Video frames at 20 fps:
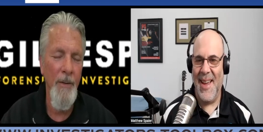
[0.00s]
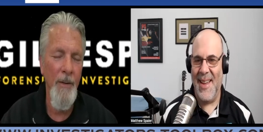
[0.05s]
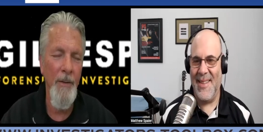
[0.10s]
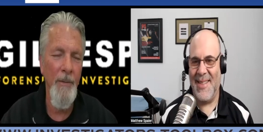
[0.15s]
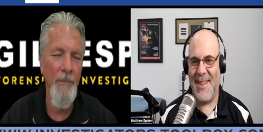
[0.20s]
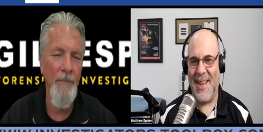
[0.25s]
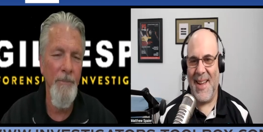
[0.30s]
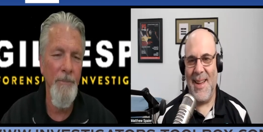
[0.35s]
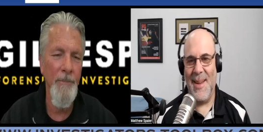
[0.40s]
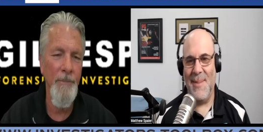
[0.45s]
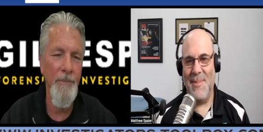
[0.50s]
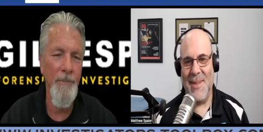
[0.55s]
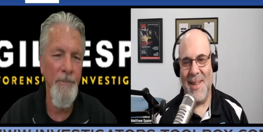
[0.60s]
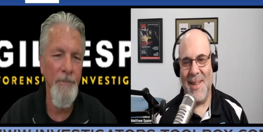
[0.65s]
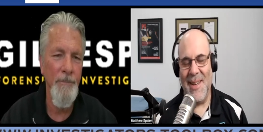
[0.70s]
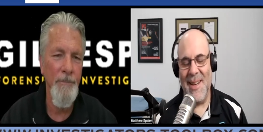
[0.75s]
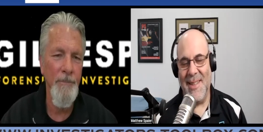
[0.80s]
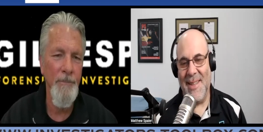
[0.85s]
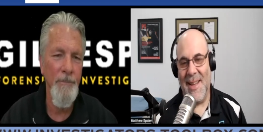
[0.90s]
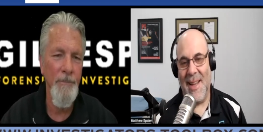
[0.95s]
Speaker 1: at yeah. times, and
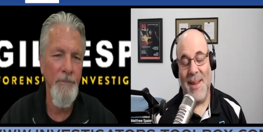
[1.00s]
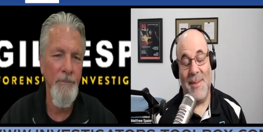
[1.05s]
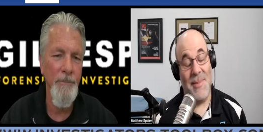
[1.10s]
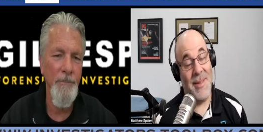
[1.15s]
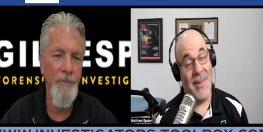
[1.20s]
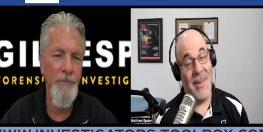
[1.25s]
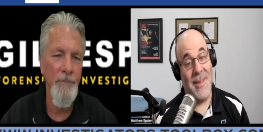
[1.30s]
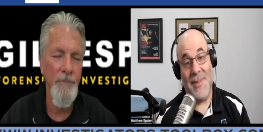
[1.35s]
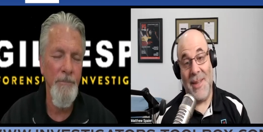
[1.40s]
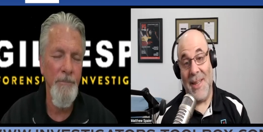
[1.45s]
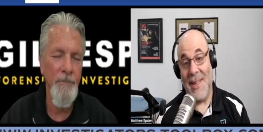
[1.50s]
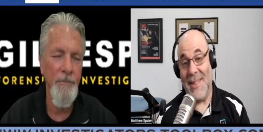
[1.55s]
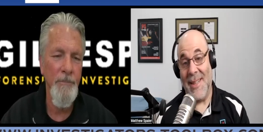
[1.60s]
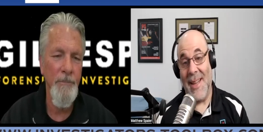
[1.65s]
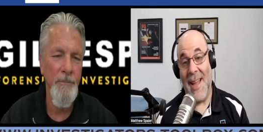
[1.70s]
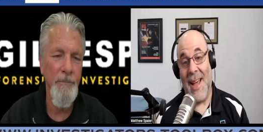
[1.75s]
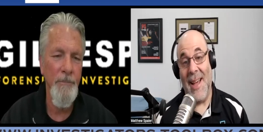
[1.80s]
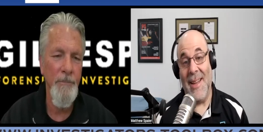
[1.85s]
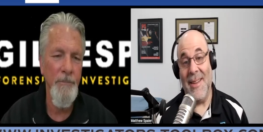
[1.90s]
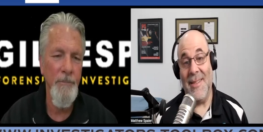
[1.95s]
at times it, it's
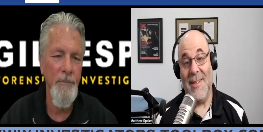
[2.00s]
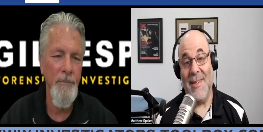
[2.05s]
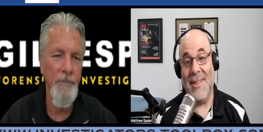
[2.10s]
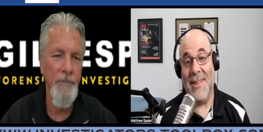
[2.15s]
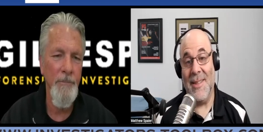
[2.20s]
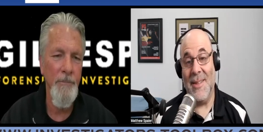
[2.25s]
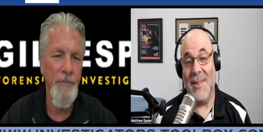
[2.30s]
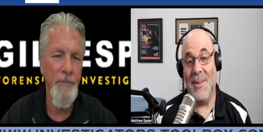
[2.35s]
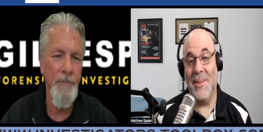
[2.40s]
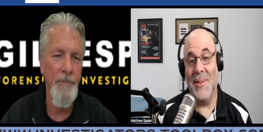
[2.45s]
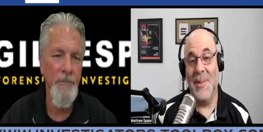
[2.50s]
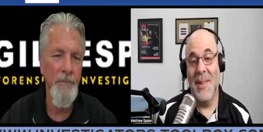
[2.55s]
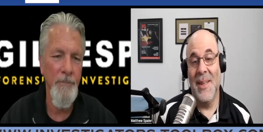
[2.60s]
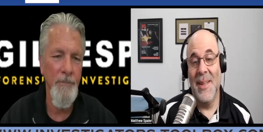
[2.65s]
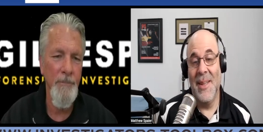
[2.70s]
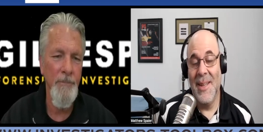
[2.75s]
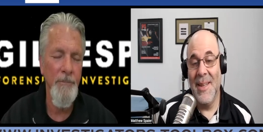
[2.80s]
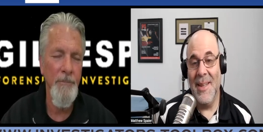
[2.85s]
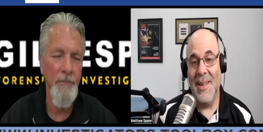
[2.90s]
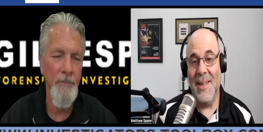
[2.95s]
not. So,
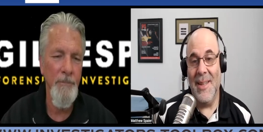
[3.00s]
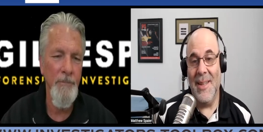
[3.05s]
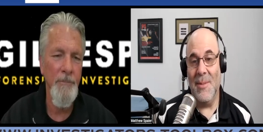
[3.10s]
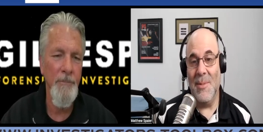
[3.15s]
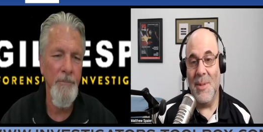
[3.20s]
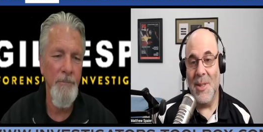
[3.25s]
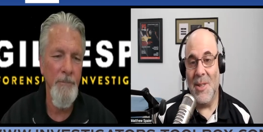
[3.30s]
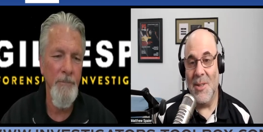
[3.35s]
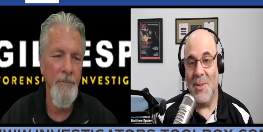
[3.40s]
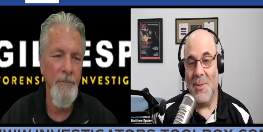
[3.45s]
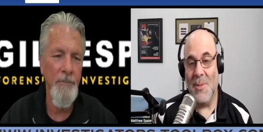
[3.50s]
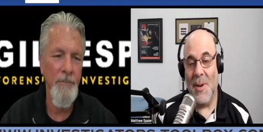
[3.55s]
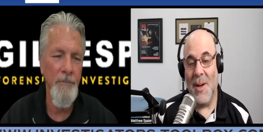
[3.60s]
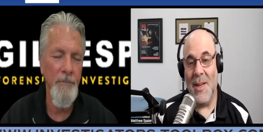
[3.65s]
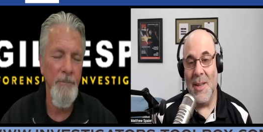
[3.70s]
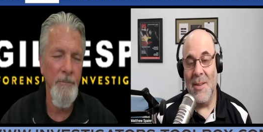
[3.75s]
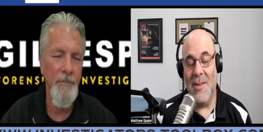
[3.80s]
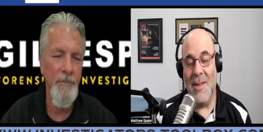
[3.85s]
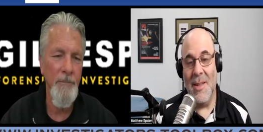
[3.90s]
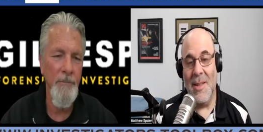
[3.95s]
you know, which is why
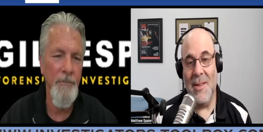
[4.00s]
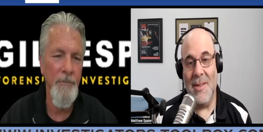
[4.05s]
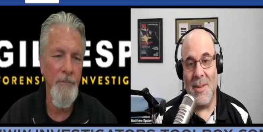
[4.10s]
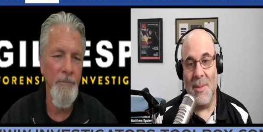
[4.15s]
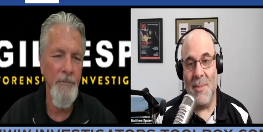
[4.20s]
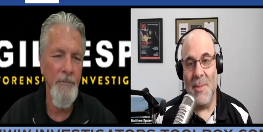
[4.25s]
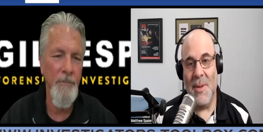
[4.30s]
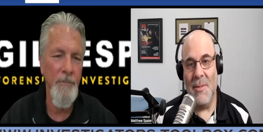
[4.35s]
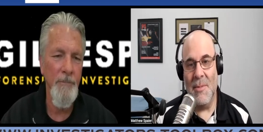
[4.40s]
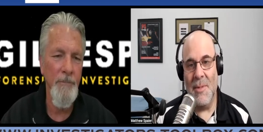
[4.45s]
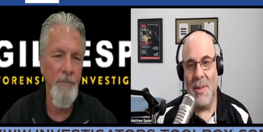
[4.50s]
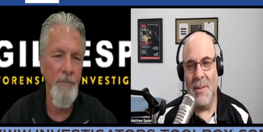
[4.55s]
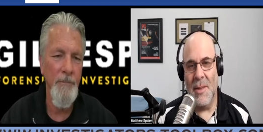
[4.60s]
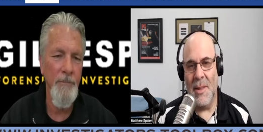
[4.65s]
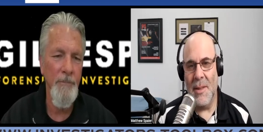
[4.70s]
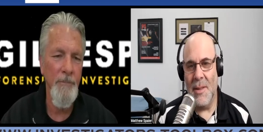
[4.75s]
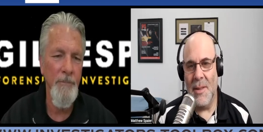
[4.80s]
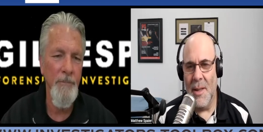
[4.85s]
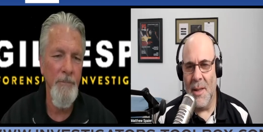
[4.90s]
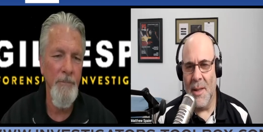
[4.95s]
you need someone to
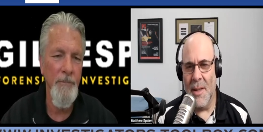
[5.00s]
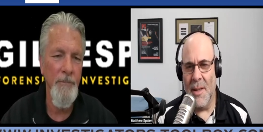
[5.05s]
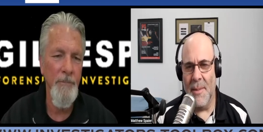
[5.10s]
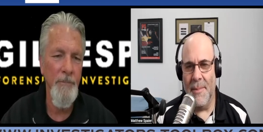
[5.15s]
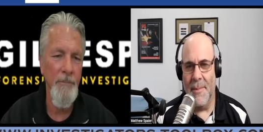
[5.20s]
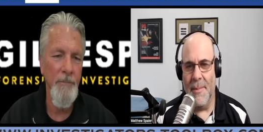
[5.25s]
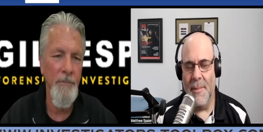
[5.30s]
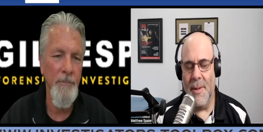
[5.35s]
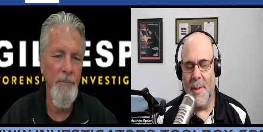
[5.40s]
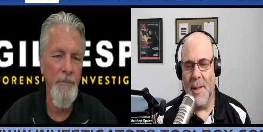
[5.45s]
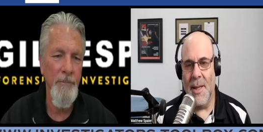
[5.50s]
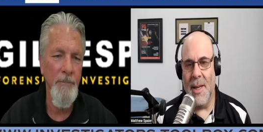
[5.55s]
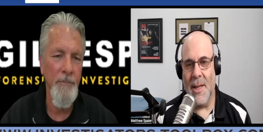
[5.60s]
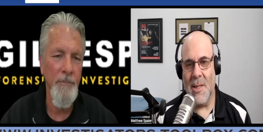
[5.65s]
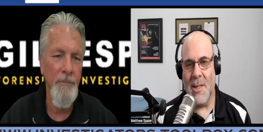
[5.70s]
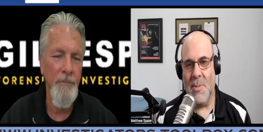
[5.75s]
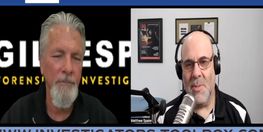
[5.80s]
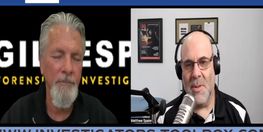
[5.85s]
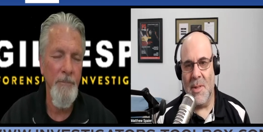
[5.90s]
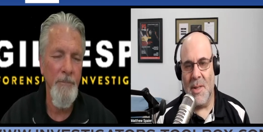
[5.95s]
really, um, with the
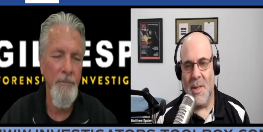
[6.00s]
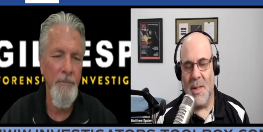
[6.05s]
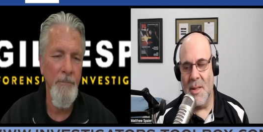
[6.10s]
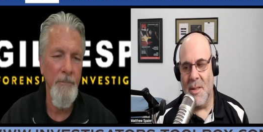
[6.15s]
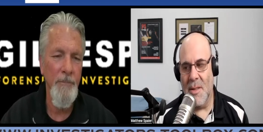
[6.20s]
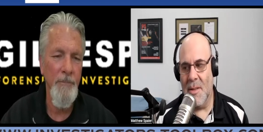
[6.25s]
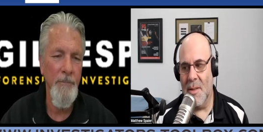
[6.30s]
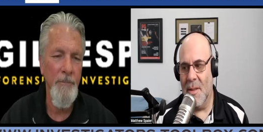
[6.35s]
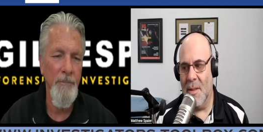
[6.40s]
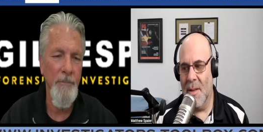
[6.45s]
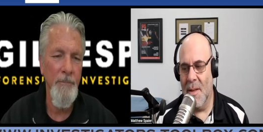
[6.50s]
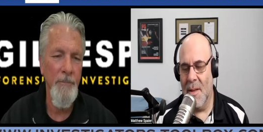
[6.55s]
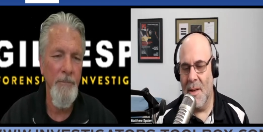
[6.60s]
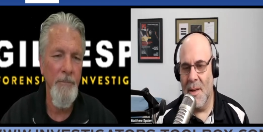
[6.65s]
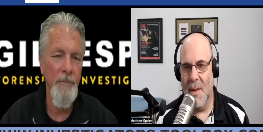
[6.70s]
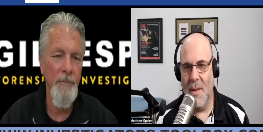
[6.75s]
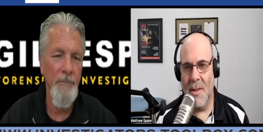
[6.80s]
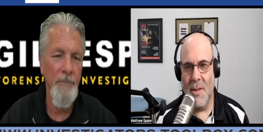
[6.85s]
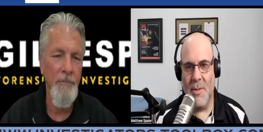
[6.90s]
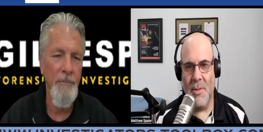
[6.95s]
expertise,
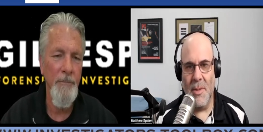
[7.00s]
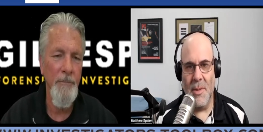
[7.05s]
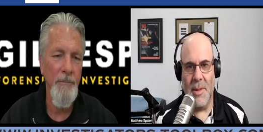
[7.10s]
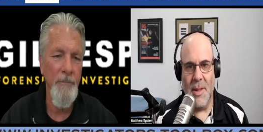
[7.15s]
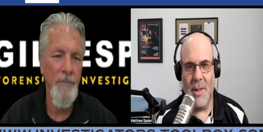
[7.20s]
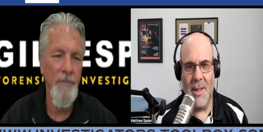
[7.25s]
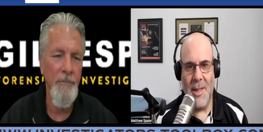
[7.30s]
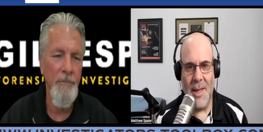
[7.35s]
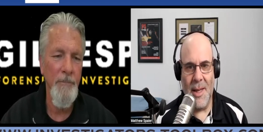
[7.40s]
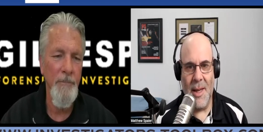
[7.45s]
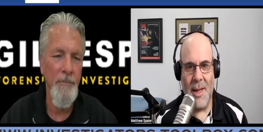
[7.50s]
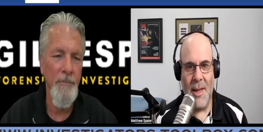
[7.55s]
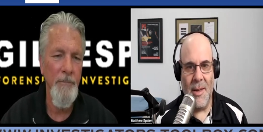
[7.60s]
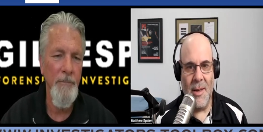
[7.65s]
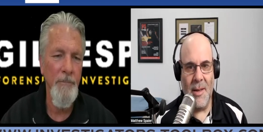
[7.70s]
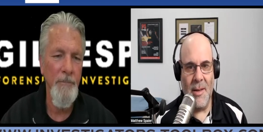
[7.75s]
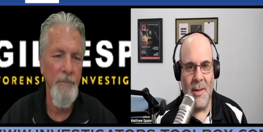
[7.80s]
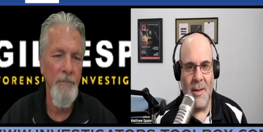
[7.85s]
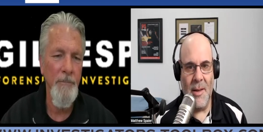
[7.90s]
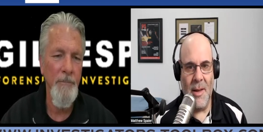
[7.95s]
to really dig in
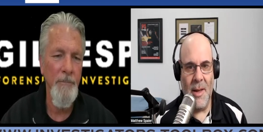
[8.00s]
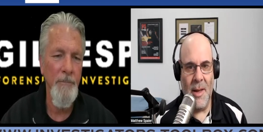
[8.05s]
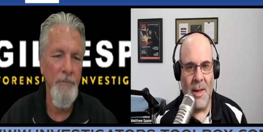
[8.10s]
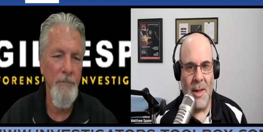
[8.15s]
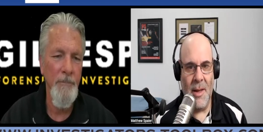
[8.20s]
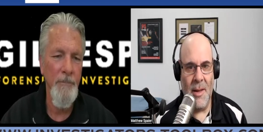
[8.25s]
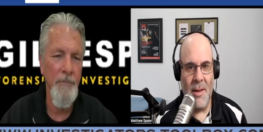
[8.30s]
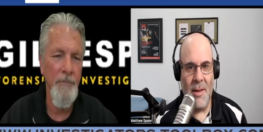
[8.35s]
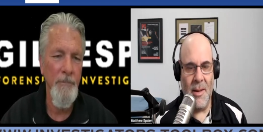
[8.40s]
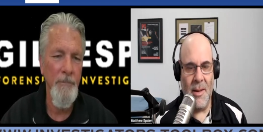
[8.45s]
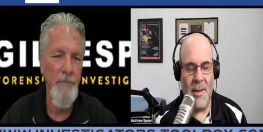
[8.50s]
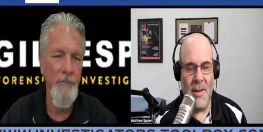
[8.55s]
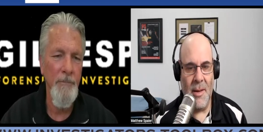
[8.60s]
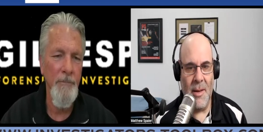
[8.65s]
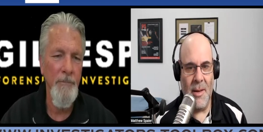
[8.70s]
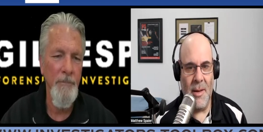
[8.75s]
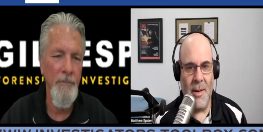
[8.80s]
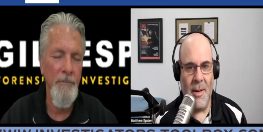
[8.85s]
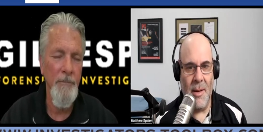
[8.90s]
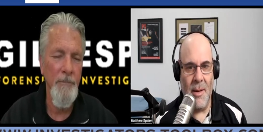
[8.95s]
and and
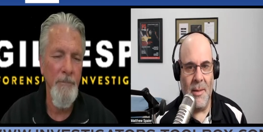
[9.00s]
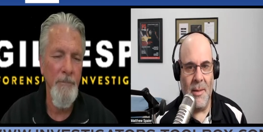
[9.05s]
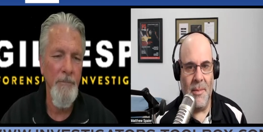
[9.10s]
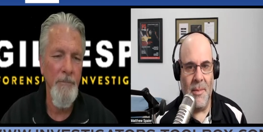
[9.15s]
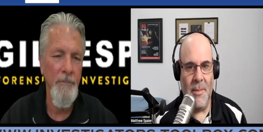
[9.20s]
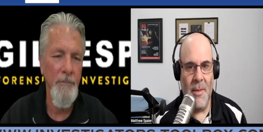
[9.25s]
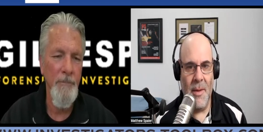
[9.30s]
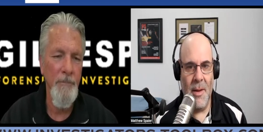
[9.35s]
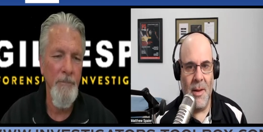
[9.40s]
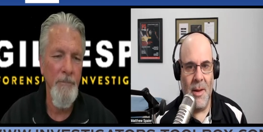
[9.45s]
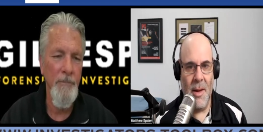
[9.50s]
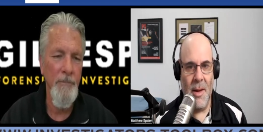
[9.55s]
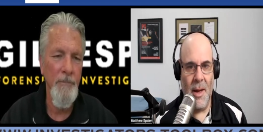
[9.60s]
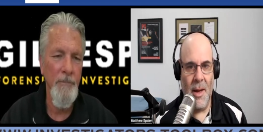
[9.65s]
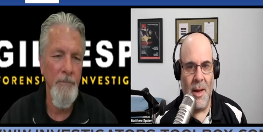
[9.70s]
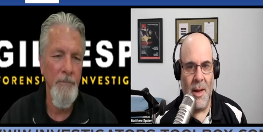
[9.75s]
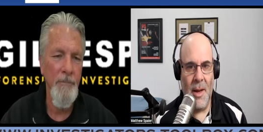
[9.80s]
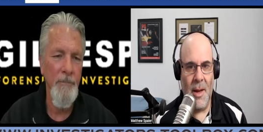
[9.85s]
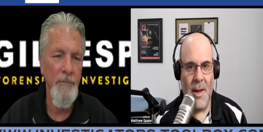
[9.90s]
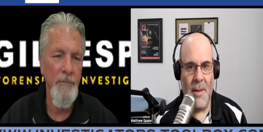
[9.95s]
uh,
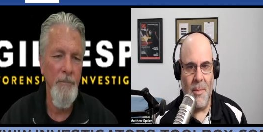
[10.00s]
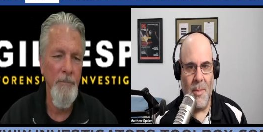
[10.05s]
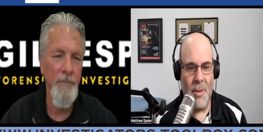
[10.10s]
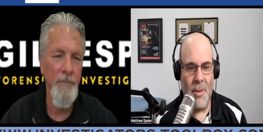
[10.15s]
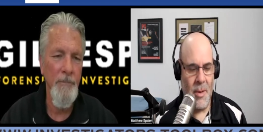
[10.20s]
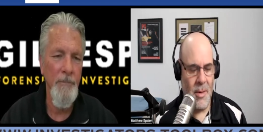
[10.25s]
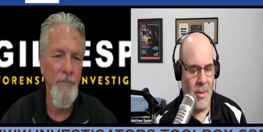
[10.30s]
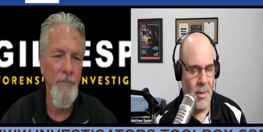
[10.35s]
and put it,